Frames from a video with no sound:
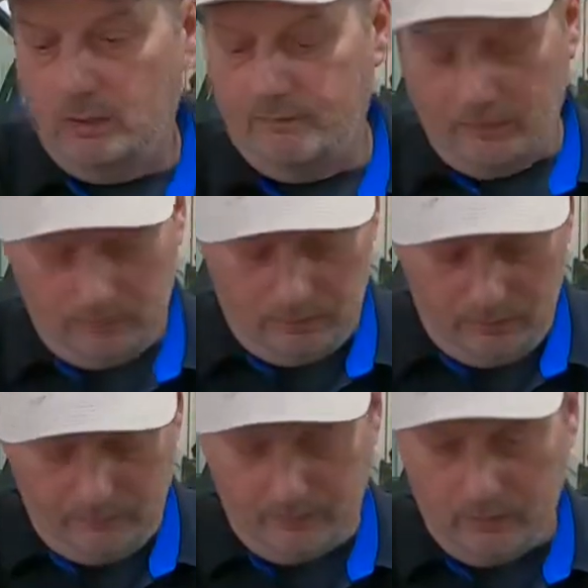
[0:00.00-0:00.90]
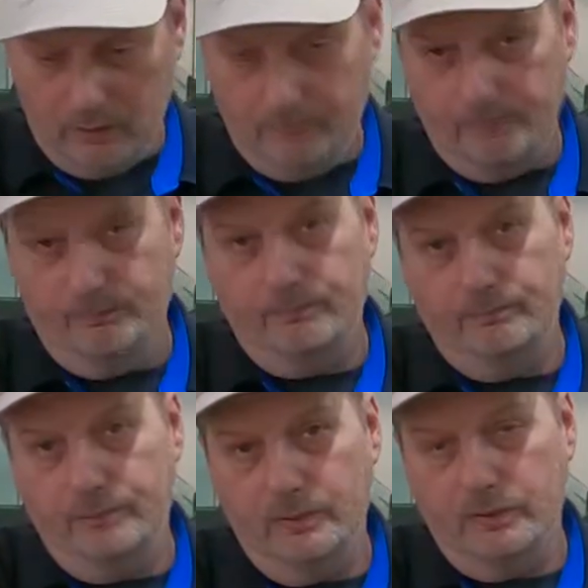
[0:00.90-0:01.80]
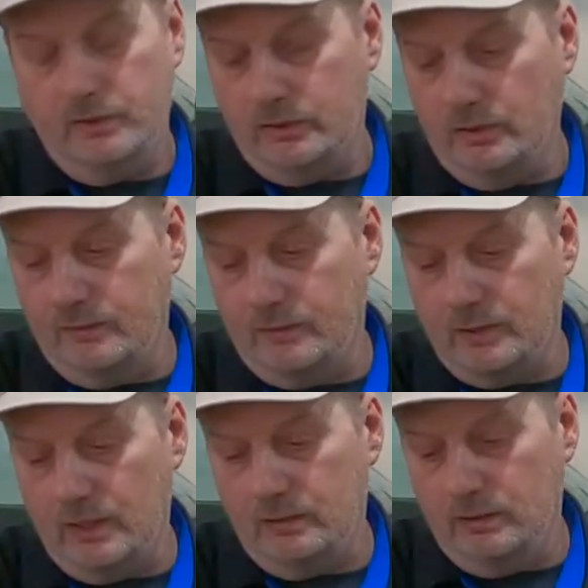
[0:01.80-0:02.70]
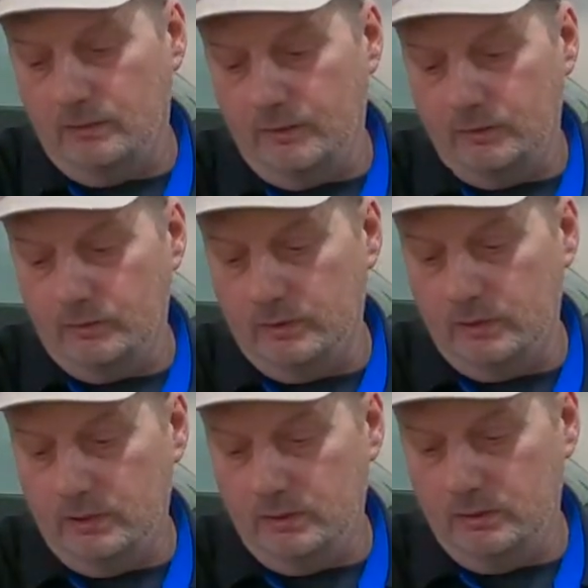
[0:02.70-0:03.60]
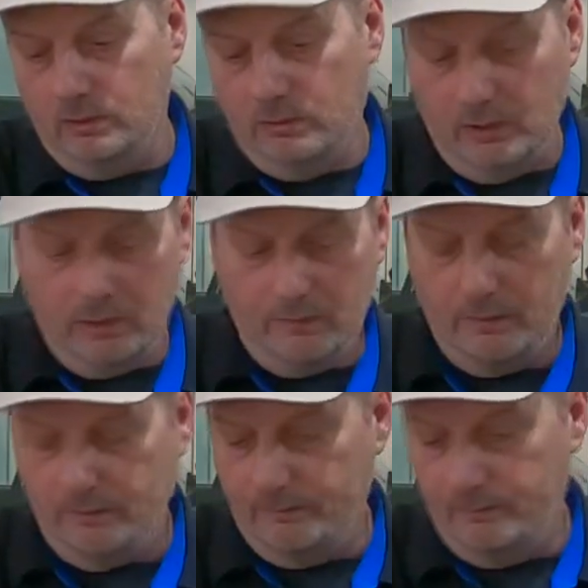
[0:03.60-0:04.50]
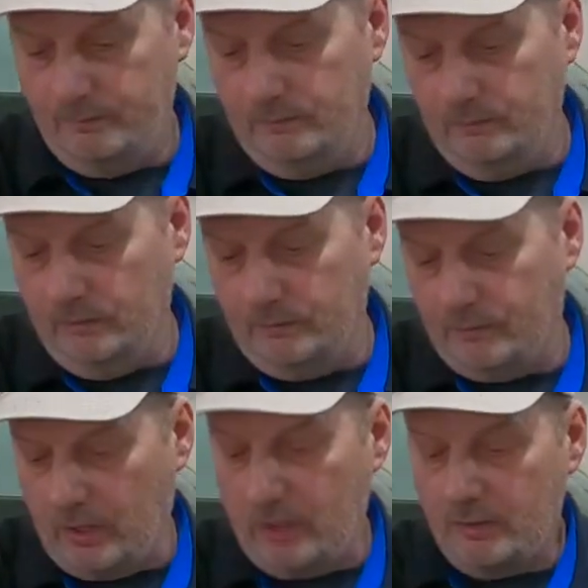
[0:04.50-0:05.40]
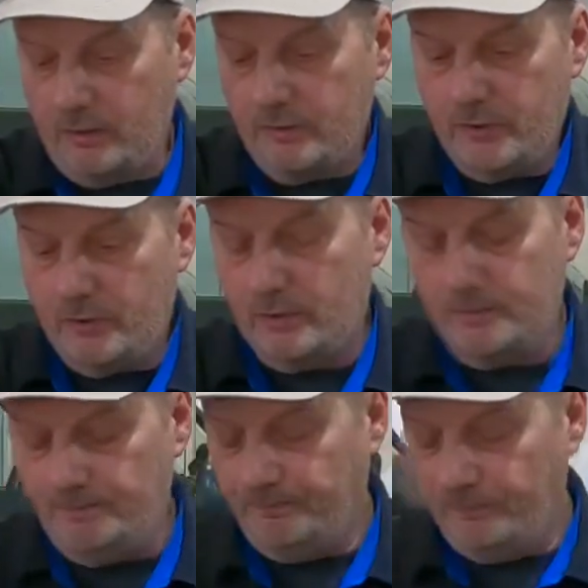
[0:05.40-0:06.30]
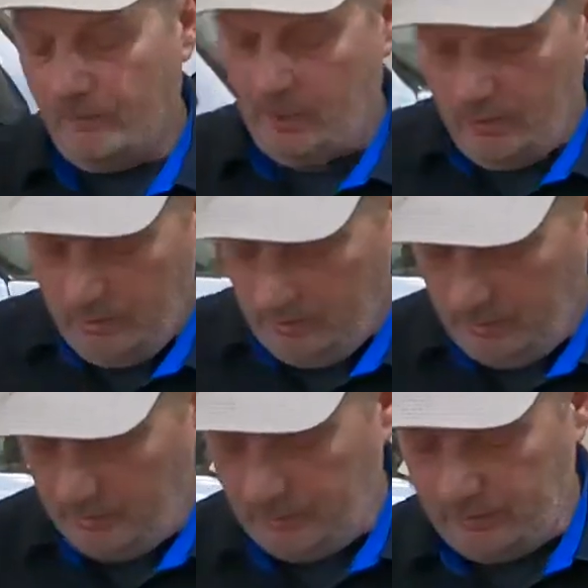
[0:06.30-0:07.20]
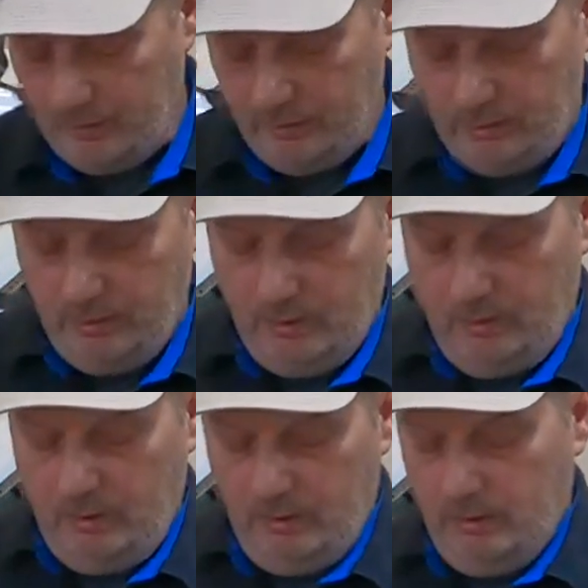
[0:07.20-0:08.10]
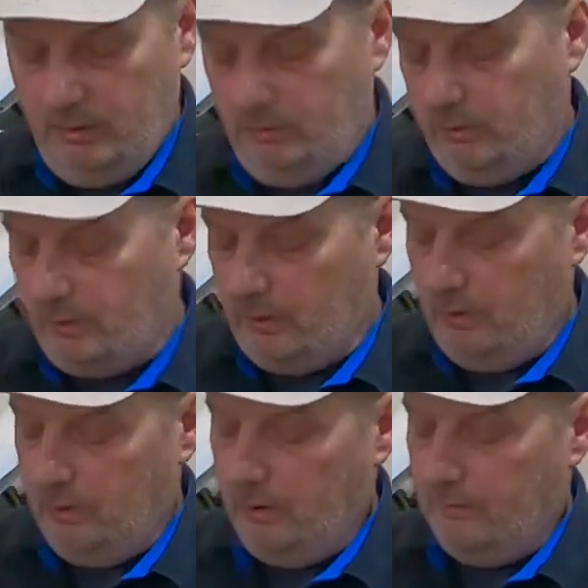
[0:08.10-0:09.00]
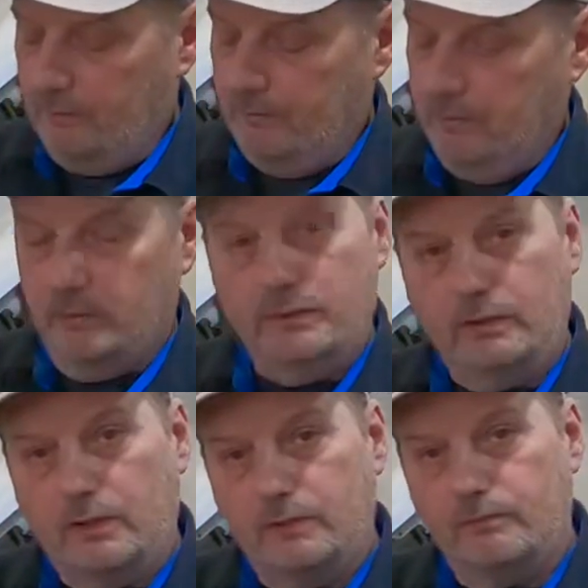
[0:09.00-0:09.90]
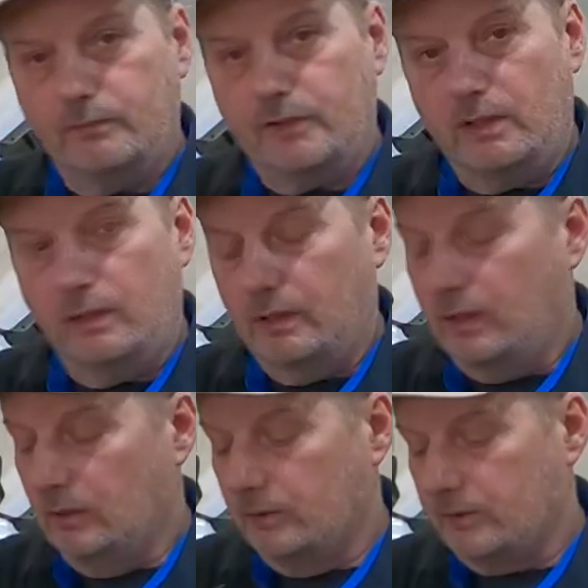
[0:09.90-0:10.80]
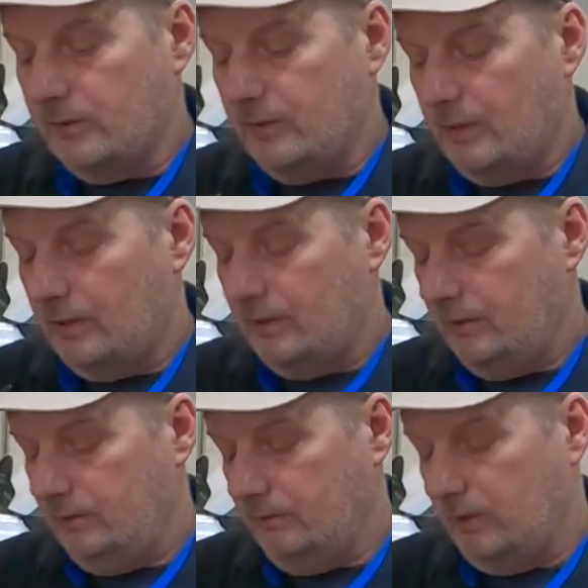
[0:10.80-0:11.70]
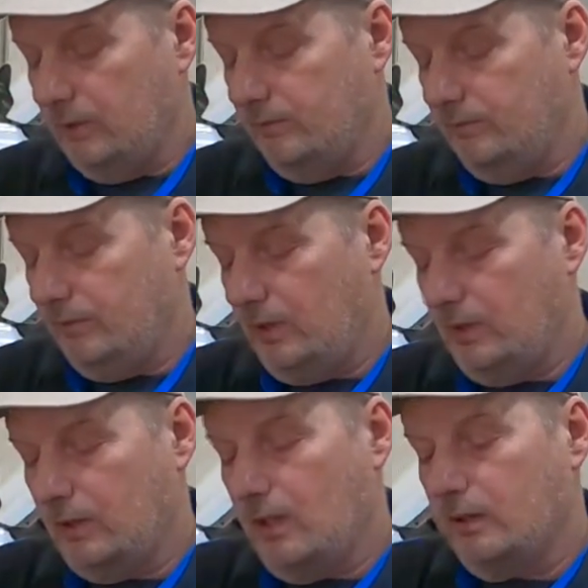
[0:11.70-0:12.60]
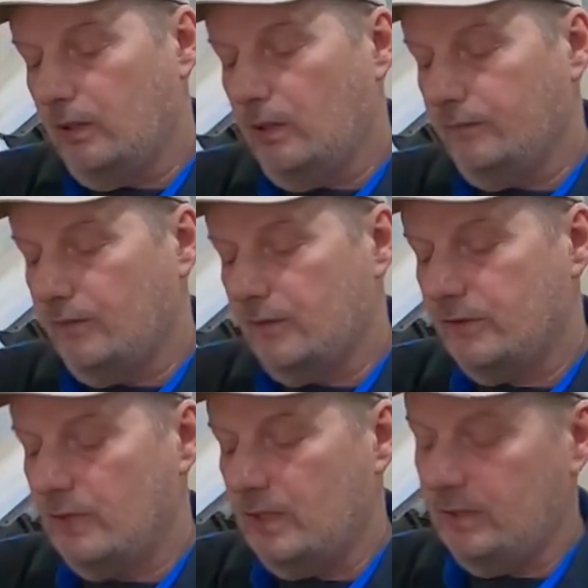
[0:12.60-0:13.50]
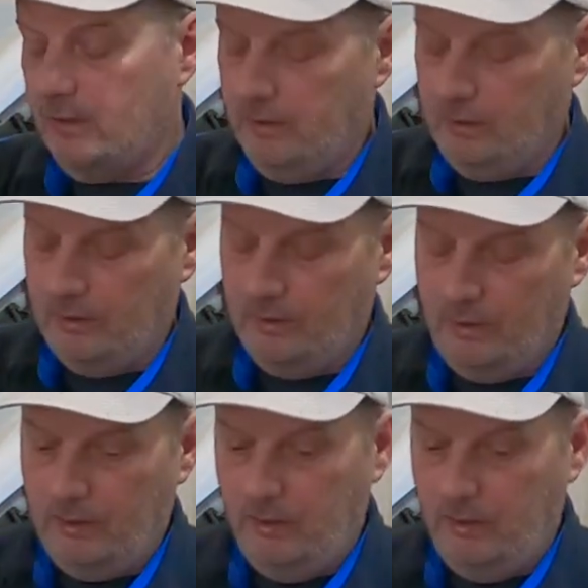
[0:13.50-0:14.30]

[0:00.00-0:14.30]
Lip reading: found a lifter. I pulled each lifter out individually, out of the lifter carriers here, and looked at all of them. You can see the needles in there when you kind of cock it off to the side. And